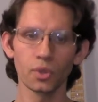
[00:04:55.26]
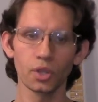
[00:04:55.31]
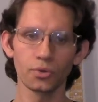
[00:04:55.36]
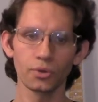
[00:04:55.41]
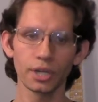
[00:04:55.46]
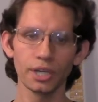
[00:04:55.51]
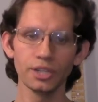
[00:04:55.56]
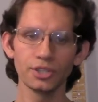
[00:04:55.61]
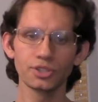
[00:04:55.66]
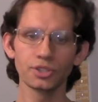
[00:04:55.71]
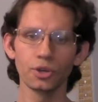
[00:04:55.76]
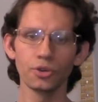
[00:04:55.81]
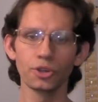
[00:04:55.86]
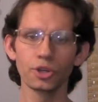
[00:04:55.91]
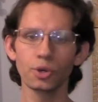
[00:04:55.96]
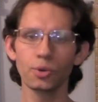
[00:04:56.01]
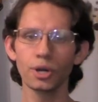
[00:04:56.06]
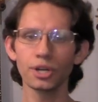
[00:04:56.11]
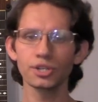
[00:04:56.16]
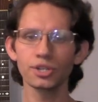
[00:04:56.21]
Okay, so the
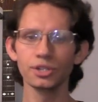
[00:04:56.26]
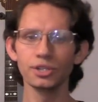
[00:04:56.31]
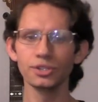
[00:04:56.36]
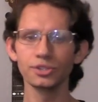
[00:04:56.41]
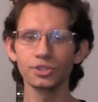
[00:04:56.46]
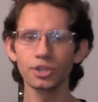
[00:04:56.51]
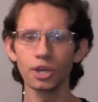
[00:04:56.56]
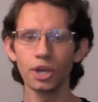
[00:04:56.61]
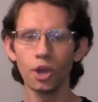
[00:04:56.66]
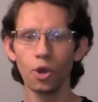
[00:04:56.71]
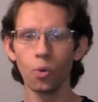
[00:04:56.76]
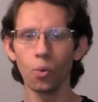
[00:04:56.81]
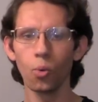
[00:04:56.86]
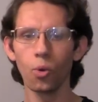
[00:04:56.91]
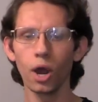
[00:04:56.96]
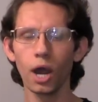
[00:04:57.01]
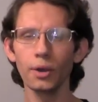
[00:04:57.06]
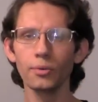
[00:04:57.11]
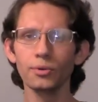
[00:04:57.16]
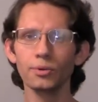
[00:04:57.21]
question is,
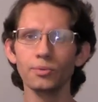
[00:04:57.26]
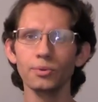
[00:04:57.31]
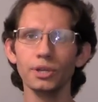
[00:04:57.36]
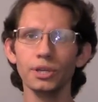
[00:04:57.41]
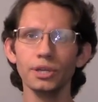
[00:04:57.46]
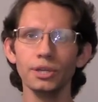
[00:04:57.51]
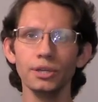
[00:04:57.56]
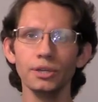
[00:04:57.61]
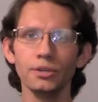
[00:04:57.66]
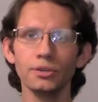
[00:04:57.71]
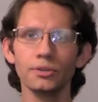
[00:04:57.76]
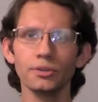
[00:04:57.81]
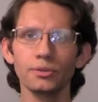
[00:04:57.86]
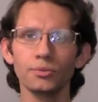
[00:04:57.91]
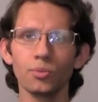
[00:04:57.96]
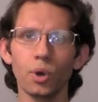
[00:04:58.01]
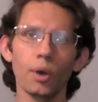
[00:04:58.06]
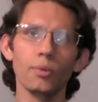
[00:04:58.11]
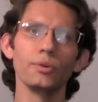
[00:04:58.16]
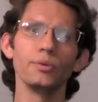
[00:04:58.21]
why would we
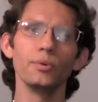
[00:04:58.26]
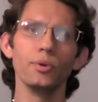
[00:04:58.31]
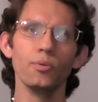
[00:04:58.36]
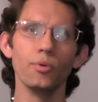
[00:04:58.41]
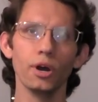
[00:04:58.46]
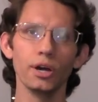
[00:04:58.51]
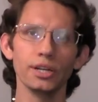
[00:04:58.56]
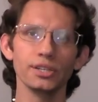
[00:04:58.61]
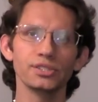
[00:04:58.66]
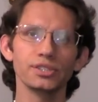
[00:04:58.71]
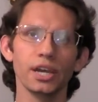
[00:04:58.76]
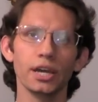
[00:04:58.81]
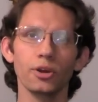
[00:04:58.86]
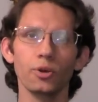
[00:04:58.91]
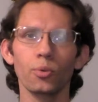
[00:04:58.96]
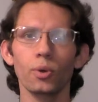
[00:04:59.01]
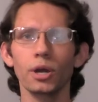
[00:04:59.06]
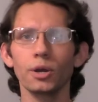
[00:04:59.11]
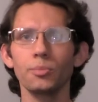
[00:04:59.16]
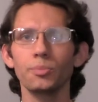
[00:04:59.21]
want a
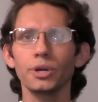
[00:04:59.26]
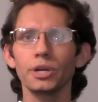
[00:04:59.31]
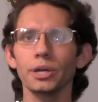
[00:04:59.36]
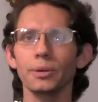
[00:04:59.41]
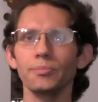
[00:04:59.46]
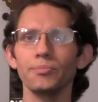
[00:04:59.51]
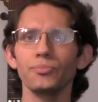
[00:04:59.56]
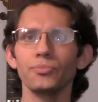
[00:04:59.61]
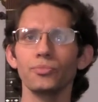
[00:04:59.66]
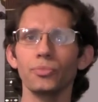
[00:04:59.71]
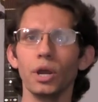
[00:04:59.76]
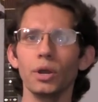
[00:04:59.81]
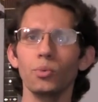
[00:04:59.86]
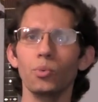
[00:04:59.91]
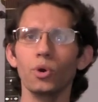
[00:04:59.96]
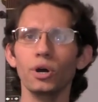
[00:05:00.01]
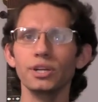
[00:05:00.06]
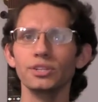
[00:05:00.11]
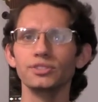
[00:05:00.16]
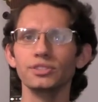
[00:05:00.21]
scatterwound pickup, right?
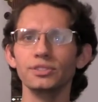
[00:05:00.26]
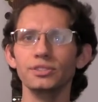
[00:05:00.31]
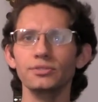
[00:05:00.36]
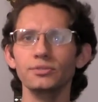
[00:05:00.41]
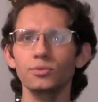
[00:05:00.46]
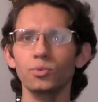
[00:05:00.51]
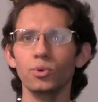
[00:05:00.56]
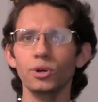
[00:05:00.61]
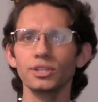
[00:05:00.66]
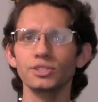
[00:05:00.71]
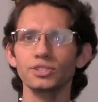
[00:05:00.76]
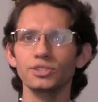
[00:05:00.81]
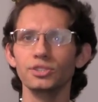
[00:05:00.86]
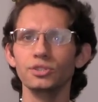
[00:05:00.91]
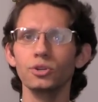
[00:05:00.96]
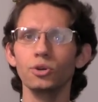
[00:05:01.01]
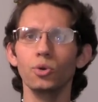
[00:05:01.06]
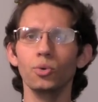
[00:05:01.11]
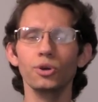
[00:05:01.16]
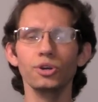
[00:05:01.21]
What does it
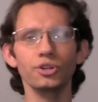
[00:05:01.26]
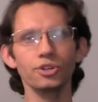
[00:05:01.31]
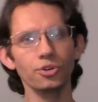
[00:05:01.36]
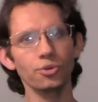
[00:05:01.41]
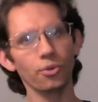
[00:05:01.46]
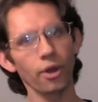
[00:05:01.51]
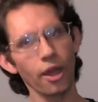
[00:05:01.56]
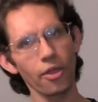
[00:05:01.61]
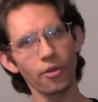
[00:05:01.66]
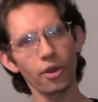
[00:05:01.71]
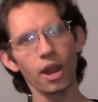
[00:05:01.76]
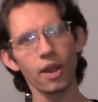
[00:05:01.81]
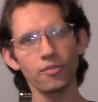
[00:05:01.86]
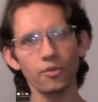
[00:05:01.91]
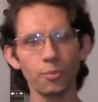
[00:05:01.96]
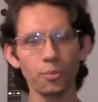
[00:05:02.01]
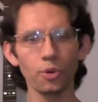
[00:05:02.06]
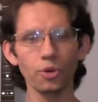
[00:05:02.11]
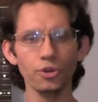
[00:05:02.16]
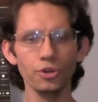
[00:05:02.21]
do? Wouldn't you rather have
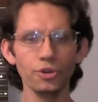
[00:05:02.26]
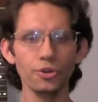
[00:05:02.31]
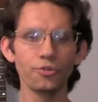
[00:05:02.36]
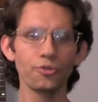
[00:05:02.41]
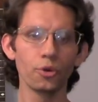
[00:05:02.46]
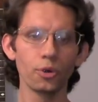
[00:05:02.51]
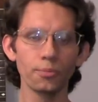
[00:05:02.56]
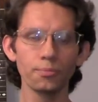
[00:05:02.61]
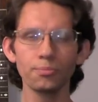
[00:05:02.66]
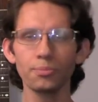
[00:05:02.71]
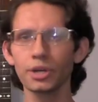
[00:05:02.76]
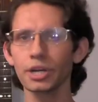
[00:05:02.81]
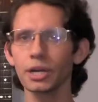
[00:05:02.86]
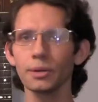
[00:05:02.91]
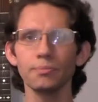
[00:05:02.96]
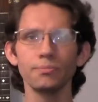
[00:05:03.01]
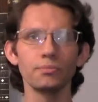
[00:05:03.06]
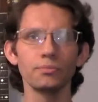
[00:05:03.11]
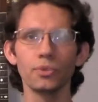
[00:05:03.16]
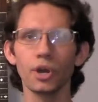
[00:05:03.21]
a more uniform
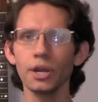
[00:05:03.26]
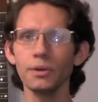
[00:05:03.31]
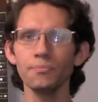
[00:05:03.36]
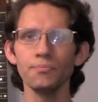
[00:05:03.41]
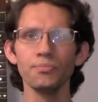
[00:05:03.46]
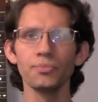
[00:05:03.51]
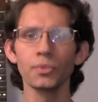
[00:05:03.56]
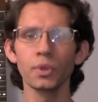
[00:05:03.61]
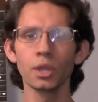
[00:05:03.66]
pickup, right?